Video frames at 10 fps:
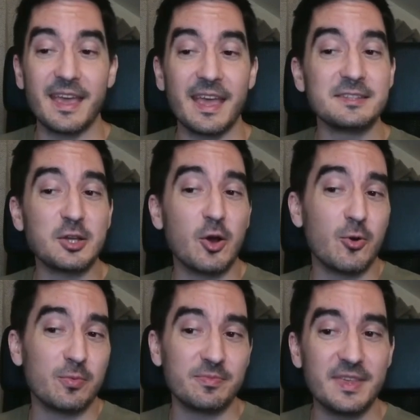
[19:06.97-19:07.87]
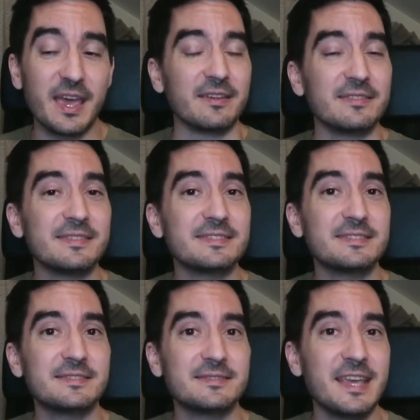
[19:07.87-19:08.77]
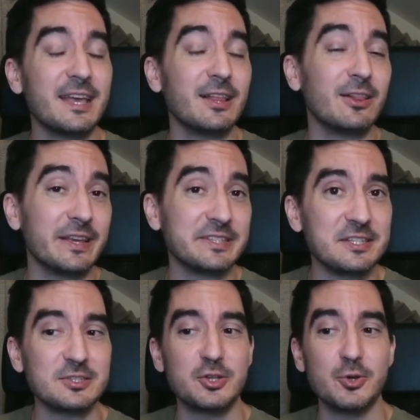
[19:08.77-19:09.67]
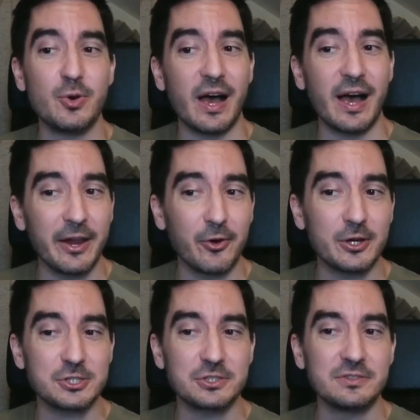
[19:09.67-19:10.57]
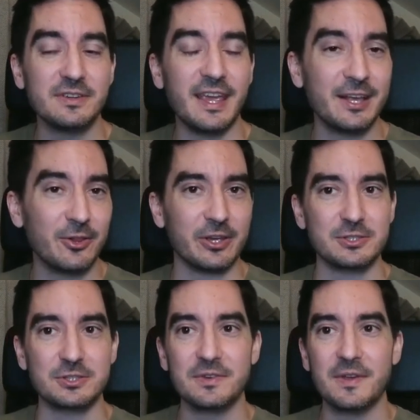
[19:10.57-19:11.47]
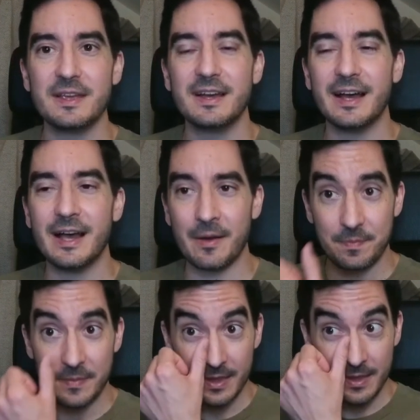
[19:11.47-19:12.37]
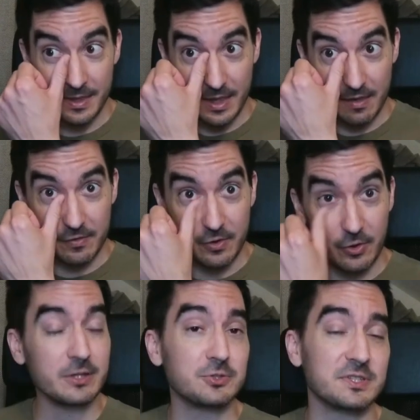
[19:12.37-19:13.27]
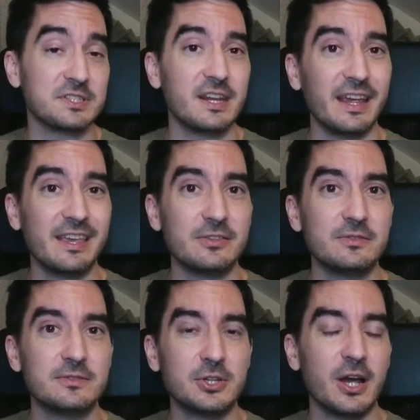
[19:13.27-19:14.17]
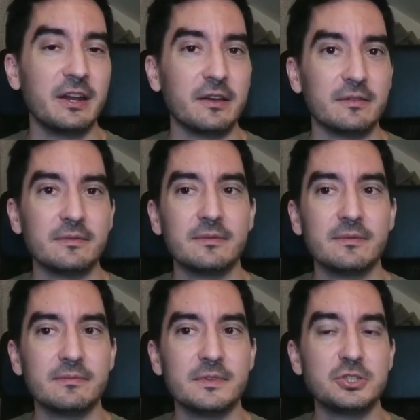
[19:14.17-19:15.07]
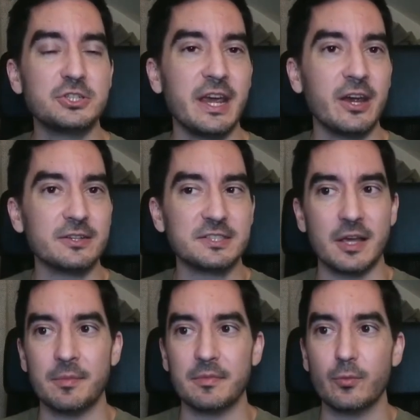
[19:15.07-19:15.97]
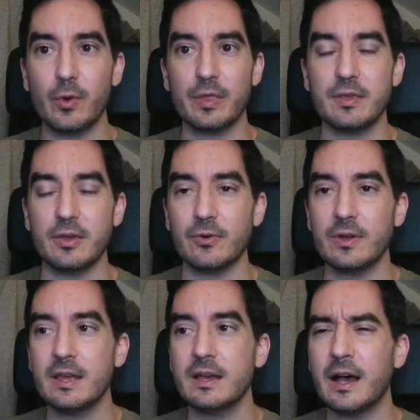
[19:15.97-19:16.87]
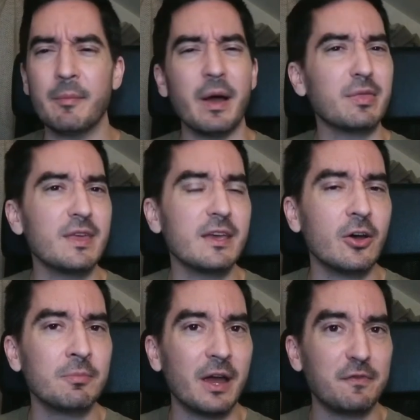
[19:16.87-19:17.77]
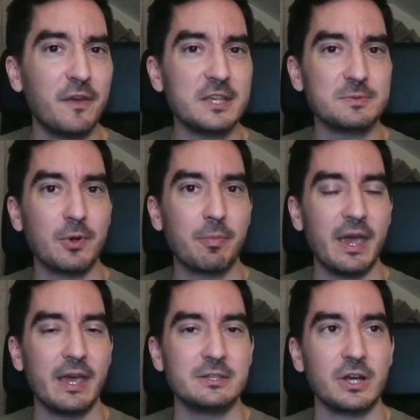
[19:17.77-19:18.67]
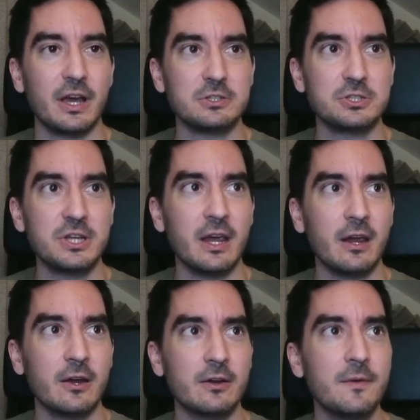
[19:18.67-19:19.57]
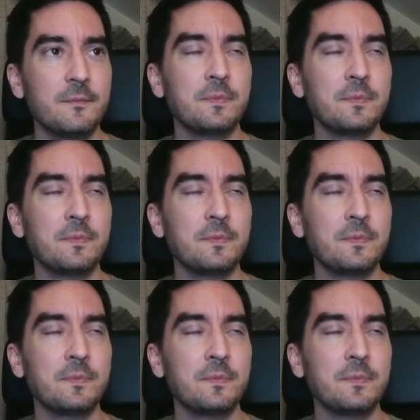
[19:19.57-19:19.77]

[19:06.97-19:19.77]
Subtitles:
so, yeah, take a listen to Irish English. If you're interested, I could try to share some with you. I think on my Facebook page, I shared